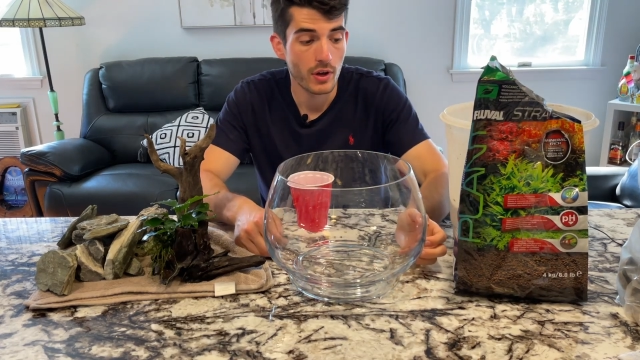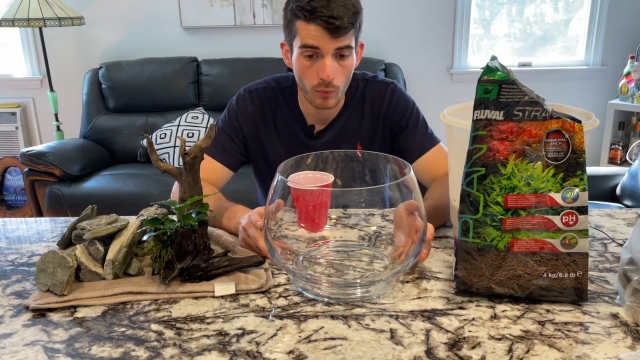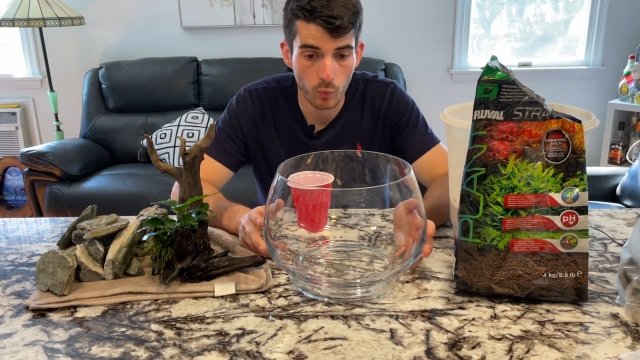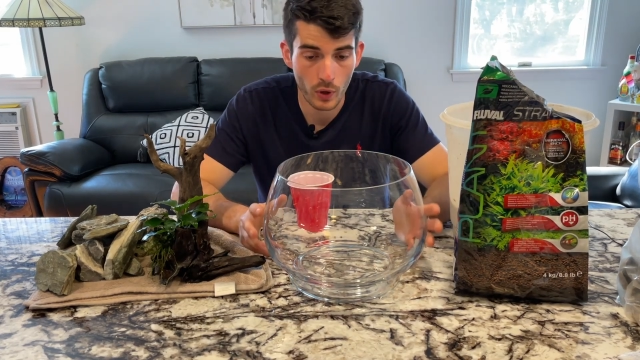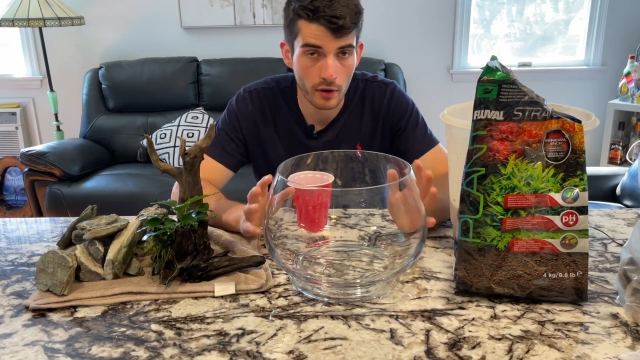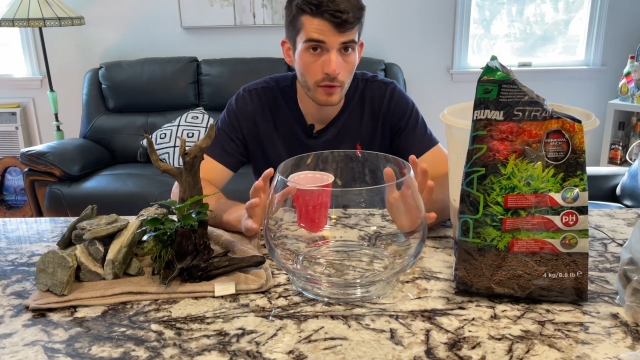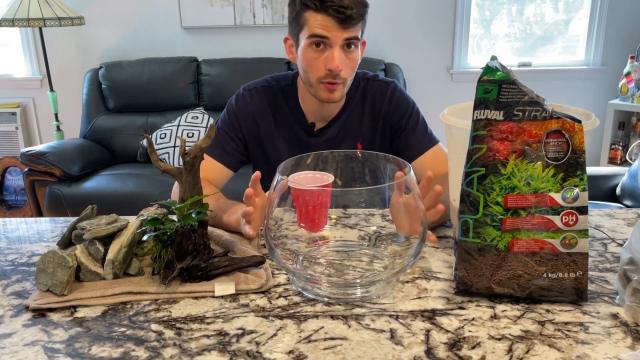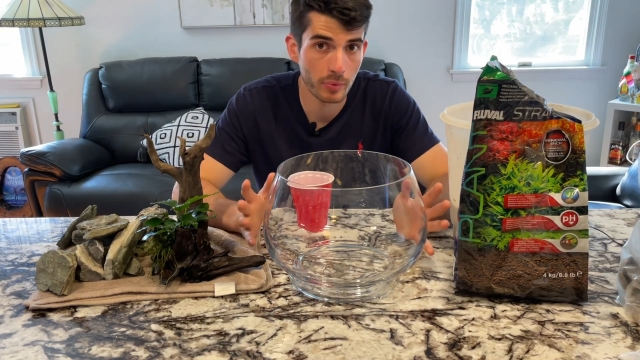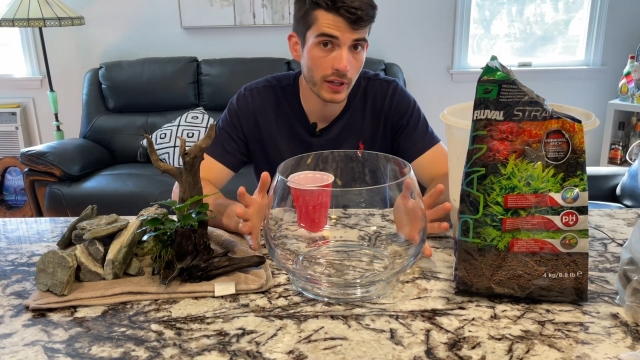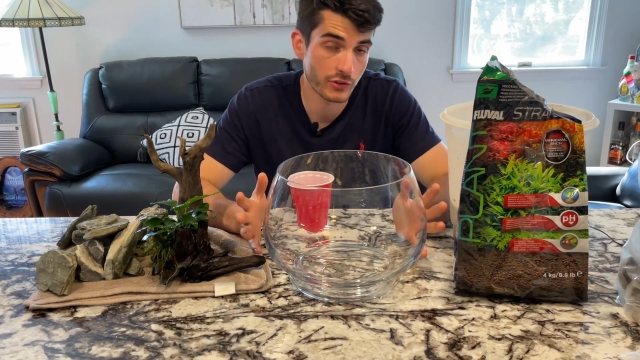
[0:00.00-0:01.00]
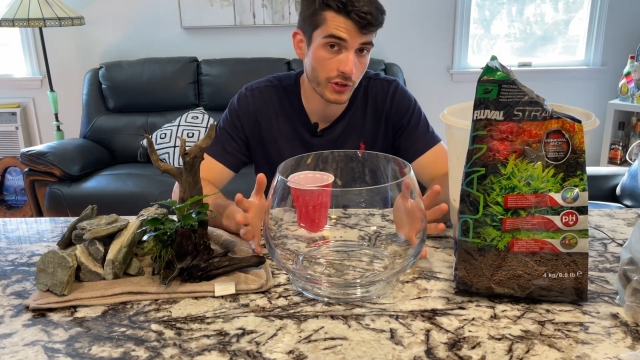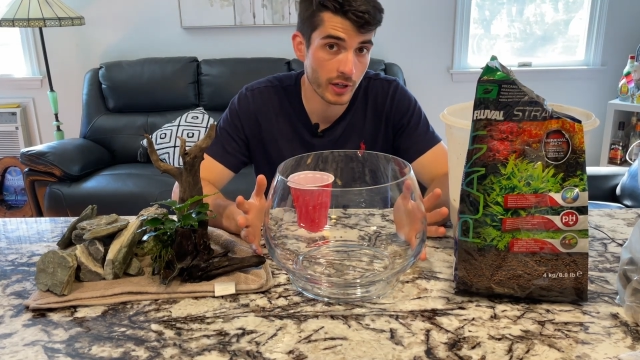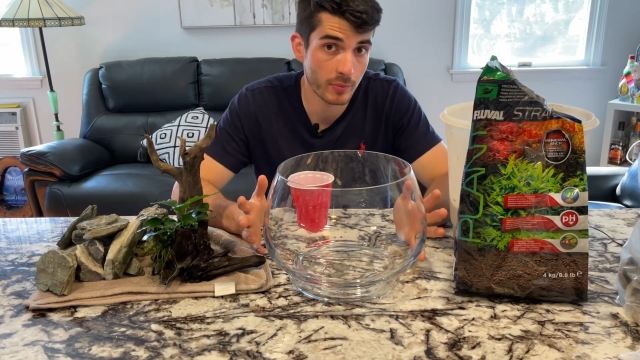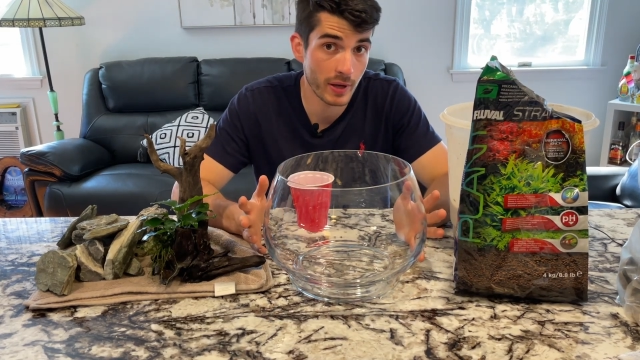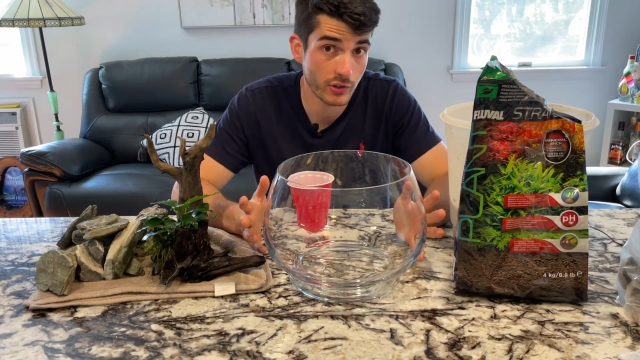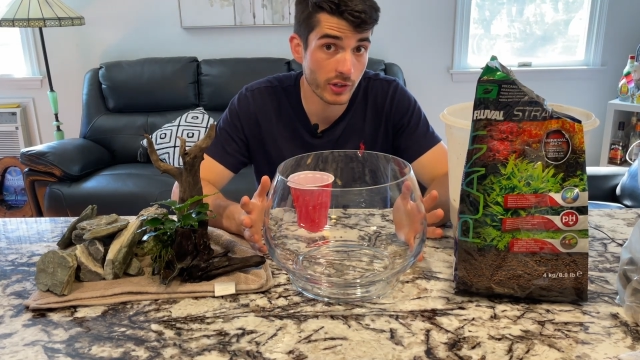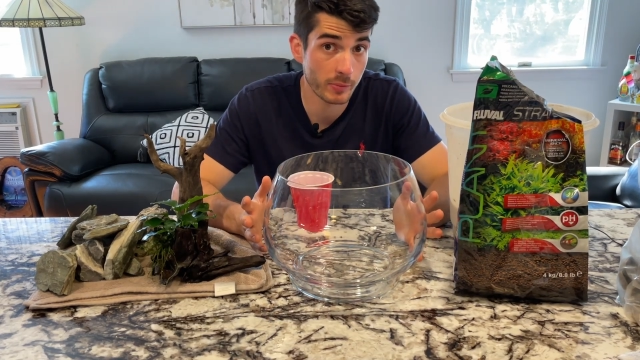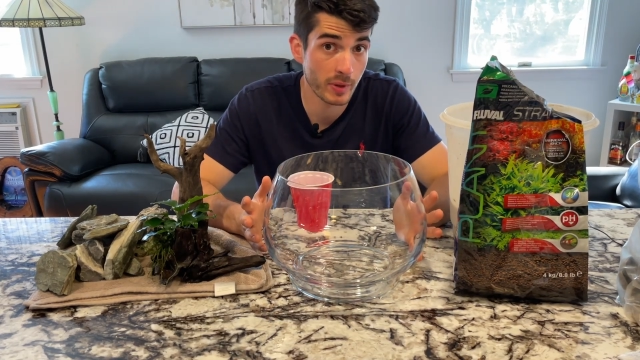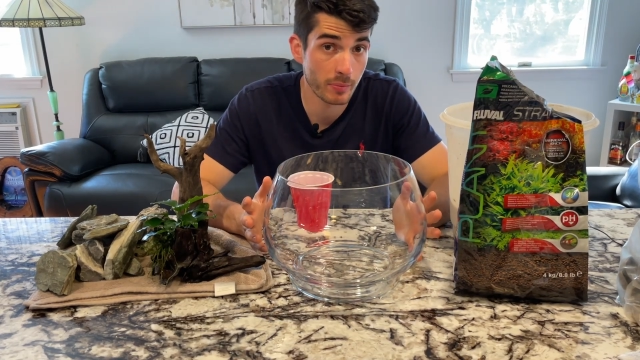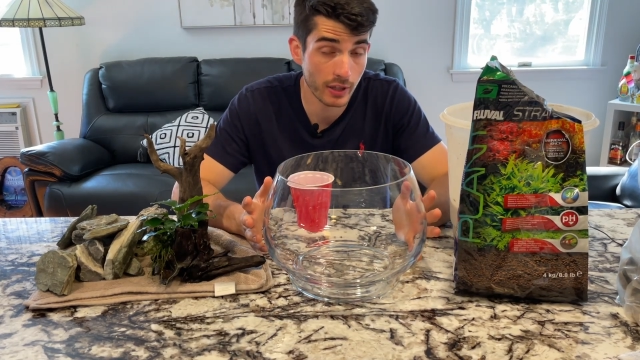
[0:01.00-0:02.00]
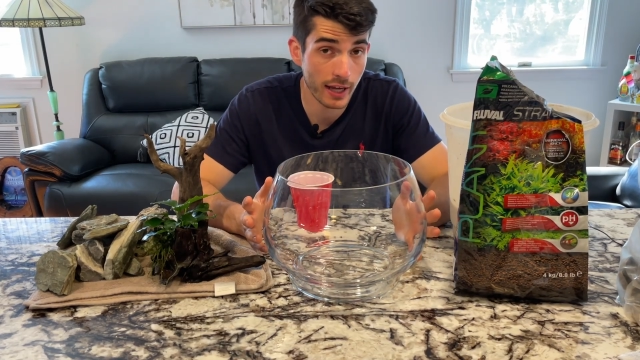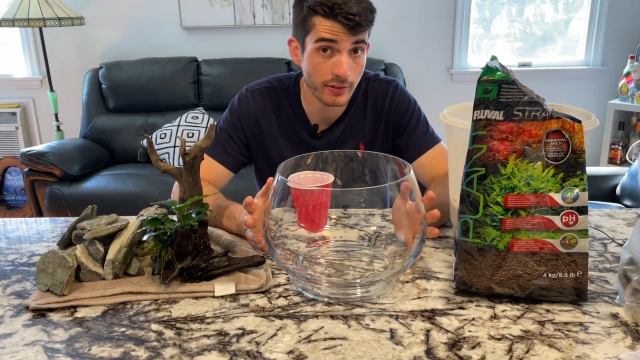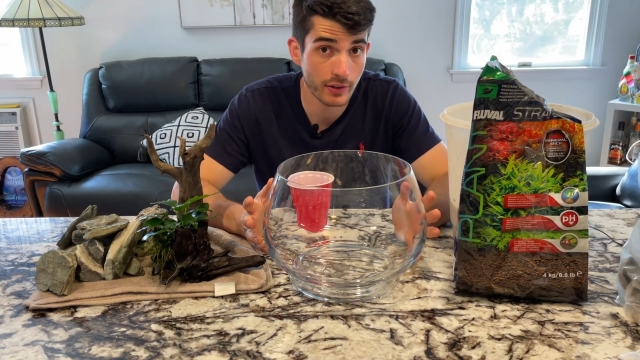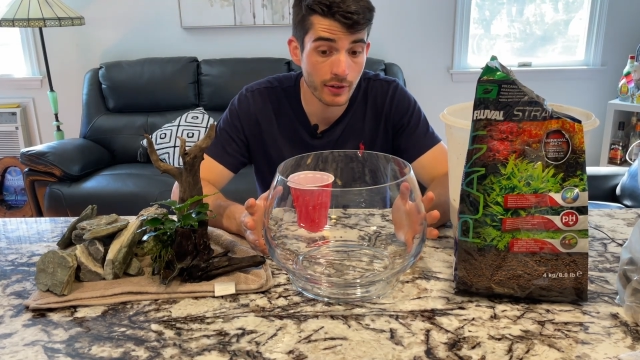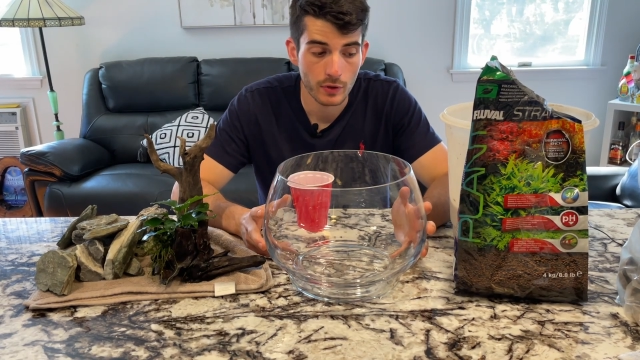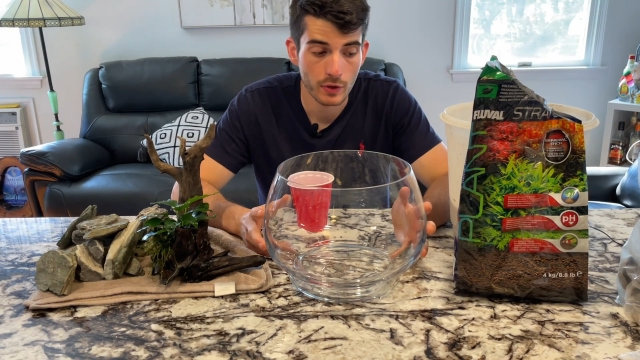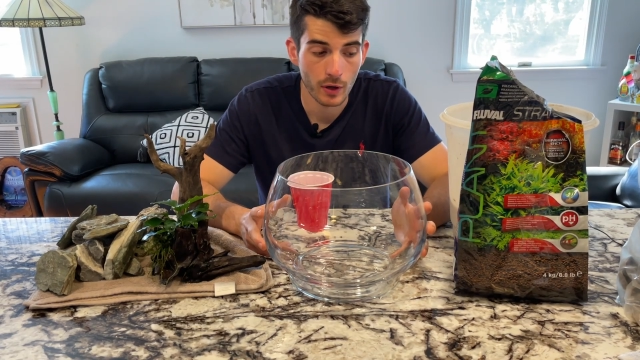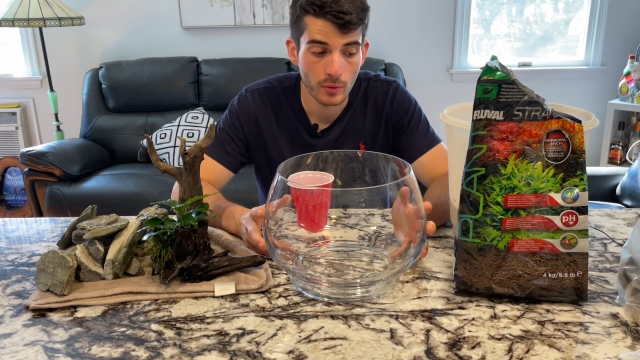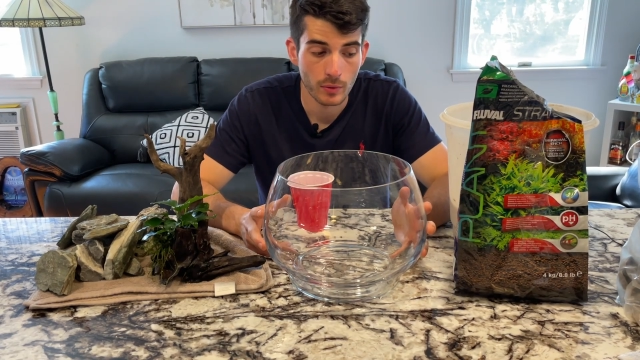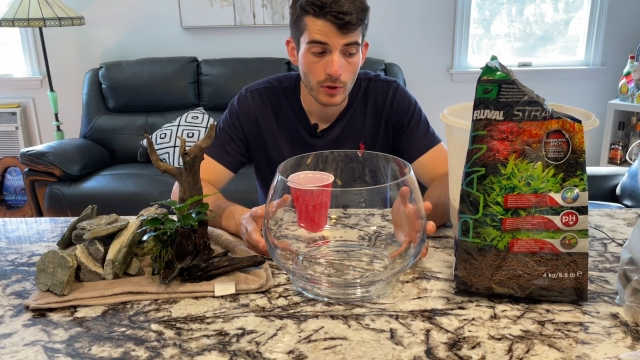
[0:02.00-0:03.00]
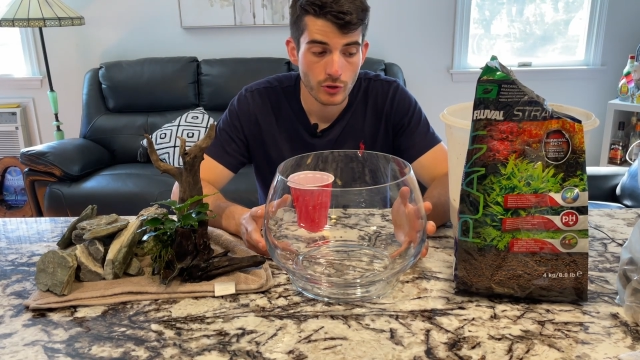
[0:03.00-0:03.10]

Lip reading: where the plants are going to basically be planted, you know,